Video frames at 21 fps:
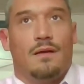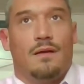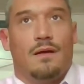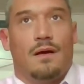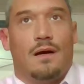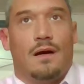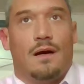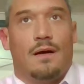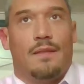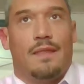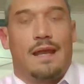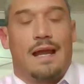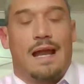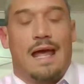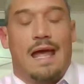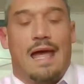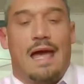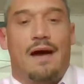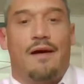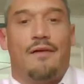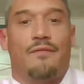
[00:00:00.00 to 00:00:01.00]
that I
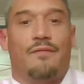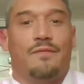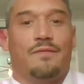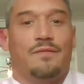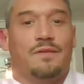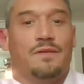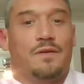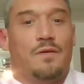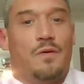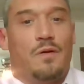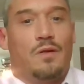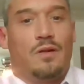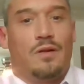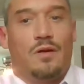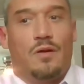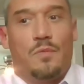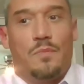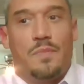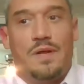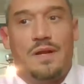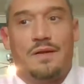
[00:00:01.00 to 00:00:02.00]
have, a
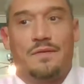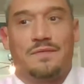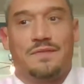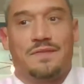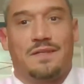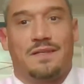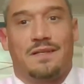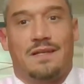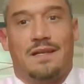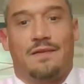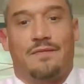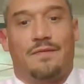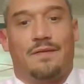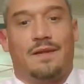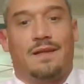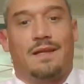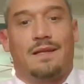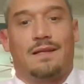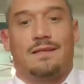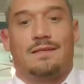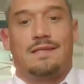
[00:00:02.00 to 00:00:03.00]
little bit of
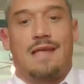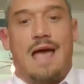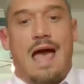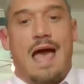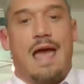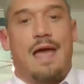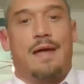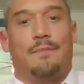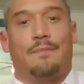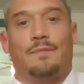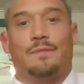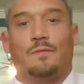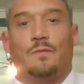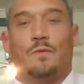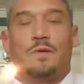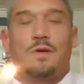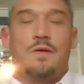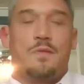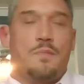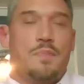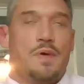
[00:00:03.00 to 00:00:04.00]
significant time
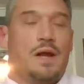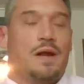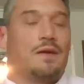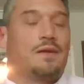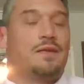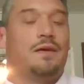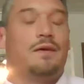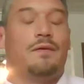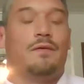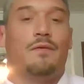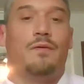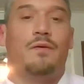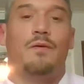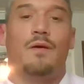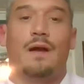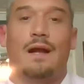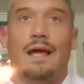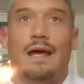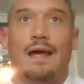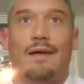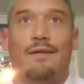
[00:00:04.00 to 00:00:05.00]
compared to
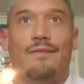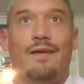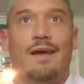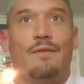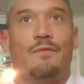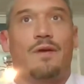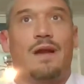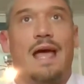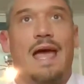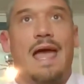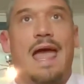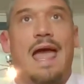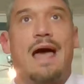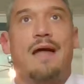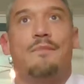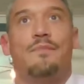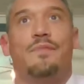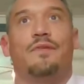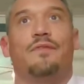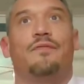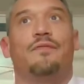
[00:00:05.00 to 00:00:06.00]
what I
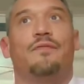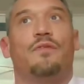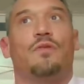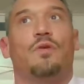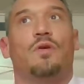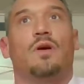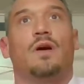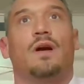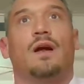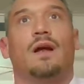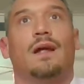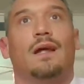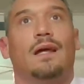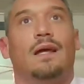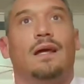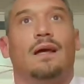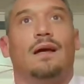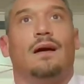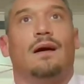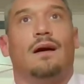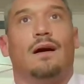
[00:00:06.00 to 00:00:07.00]
had before.
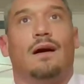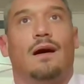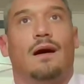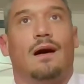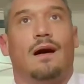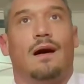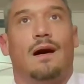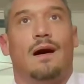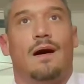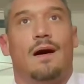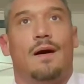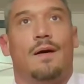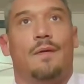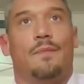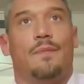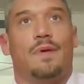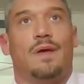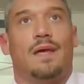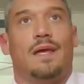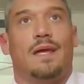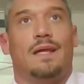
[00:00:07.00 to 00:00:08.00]

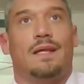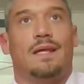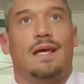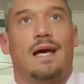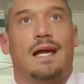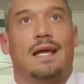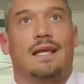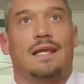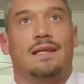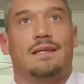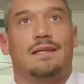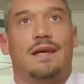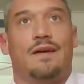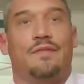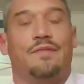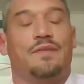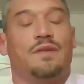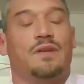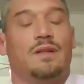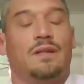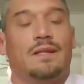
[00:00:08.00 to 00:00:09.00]
I can
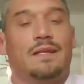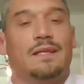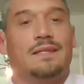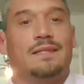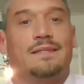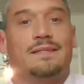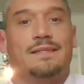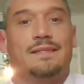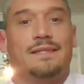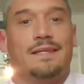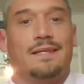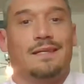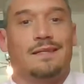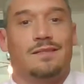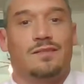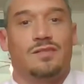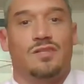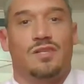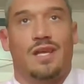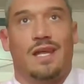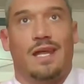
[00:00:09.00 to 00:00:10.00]
definitely see a
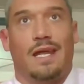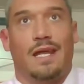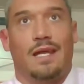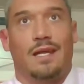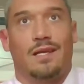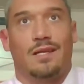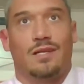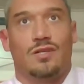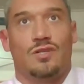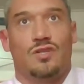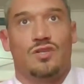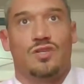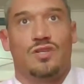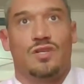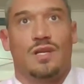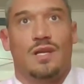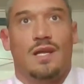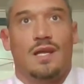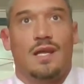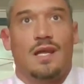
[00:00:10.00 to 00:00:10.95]
change